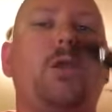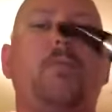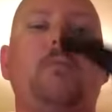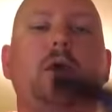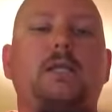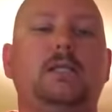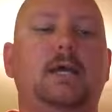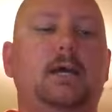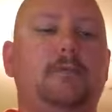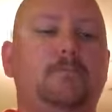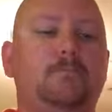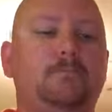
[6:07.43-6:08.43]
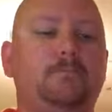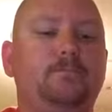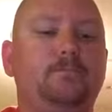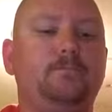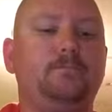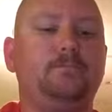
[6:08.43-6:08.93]
But, um,
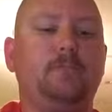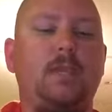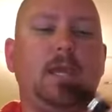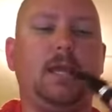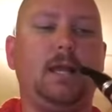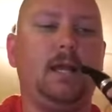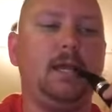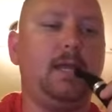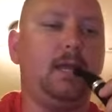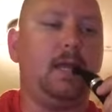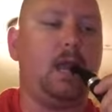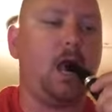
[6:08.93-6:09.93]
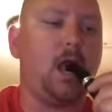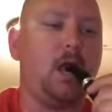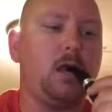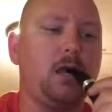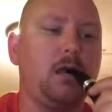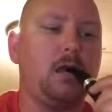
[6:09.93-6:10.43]
yeah, I, uh,
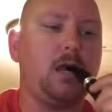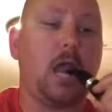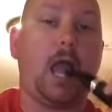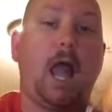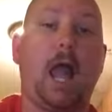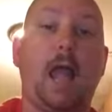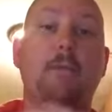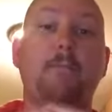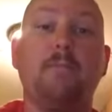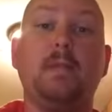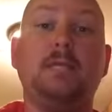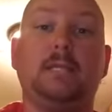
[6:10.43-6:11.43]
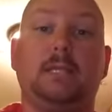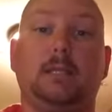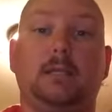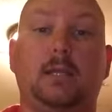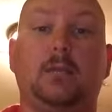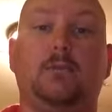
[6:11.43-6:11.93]
I missed it.
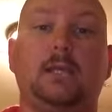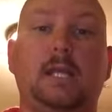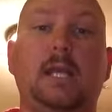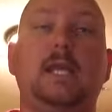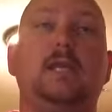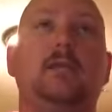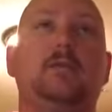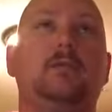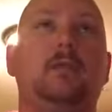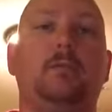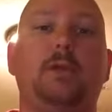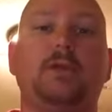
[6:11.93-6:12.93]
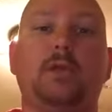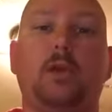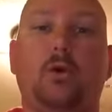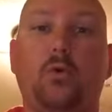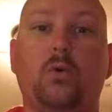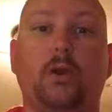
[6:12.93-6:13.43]
It was hidden. I'm not trying to
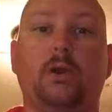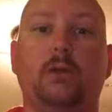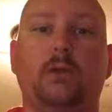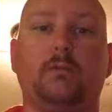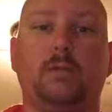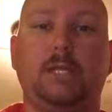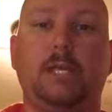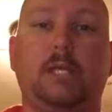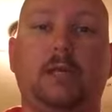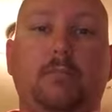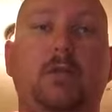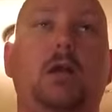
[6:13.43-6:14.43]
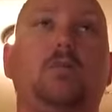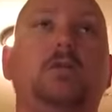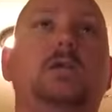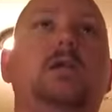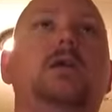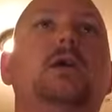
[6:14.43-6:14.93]
hoard it. It was hidden, I promise
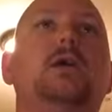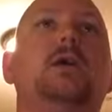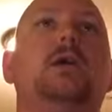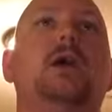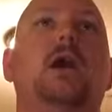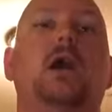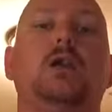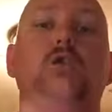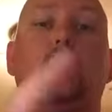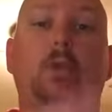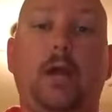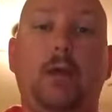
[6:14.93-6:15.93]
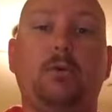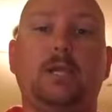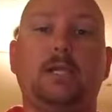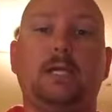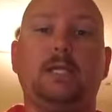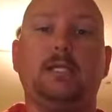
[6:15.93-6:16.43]
you. Uh, so I will
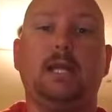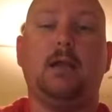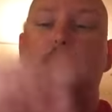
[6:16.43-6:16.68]
get that sent out.